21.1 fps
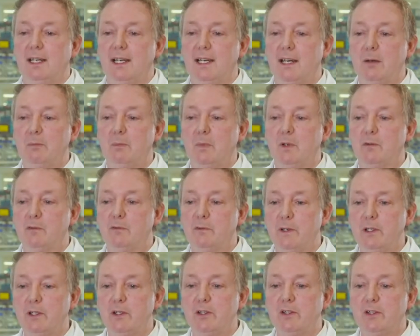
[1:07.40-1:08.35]

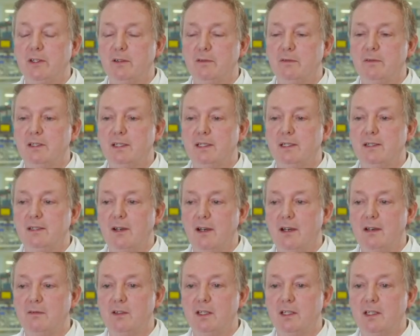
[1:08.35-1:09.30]
Photosoft and
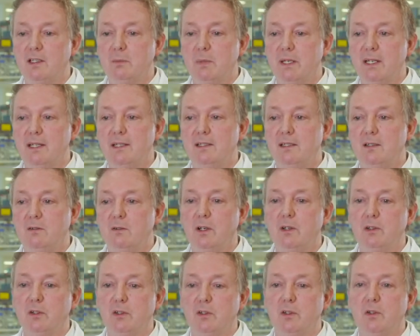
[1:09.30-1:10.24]

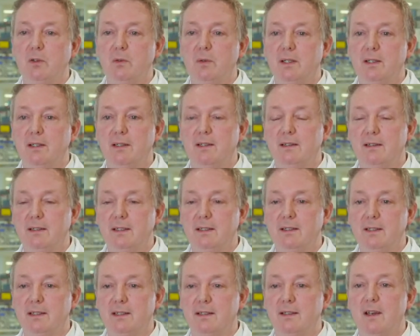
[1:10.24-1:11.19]
IVX-P02
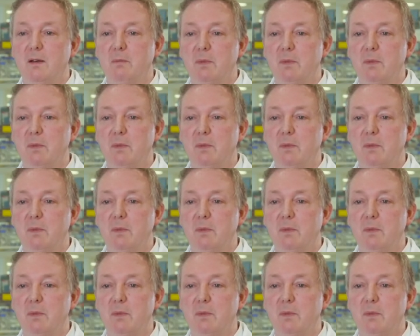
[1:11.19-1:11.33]
are